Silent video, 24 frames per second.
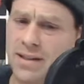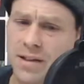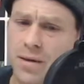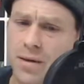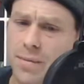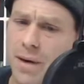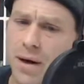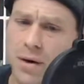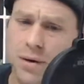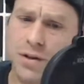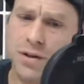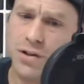
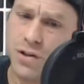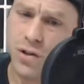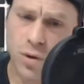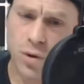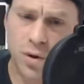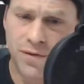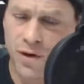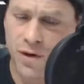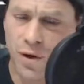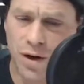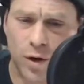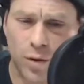American Jew,
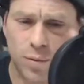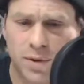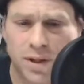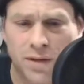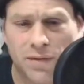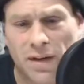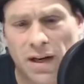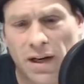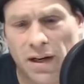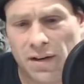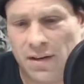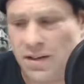even though I don't
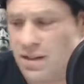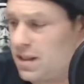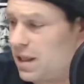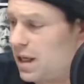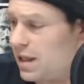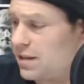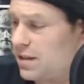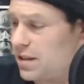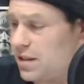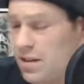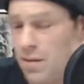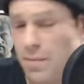believe in any of this
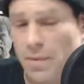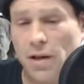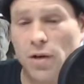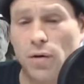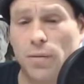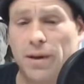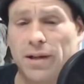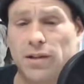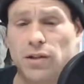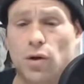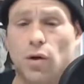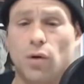nonsense, I'm here
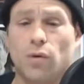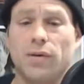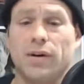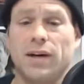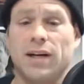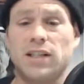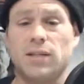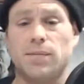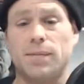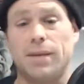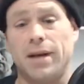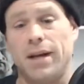with my Torah
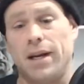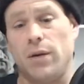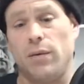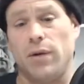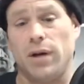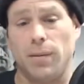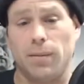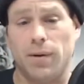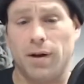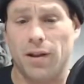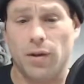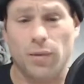next to me
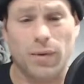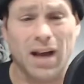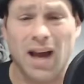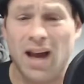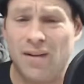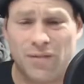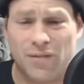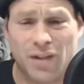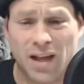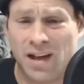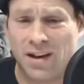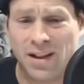anyway, by the way.
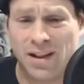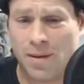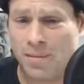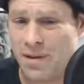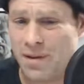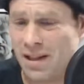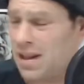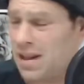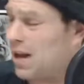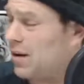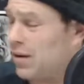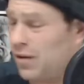I
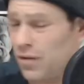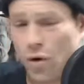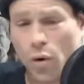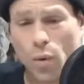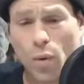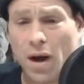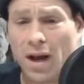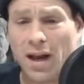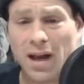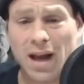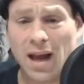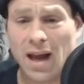don't even know
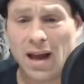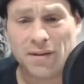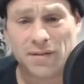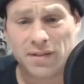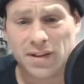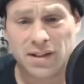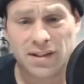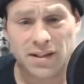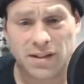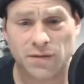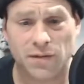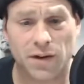why I have
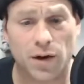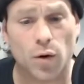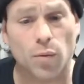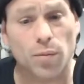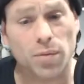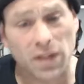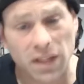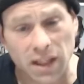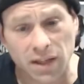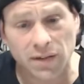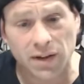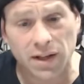this if I don't
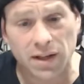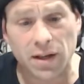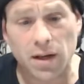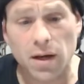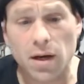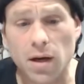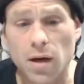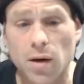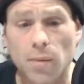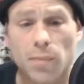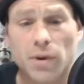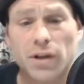believe it,
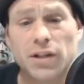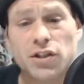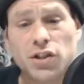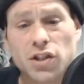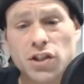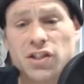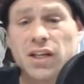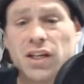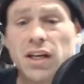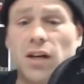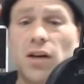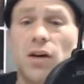but it's
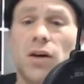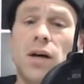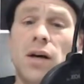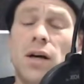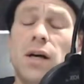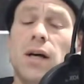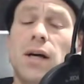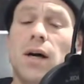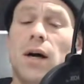just here.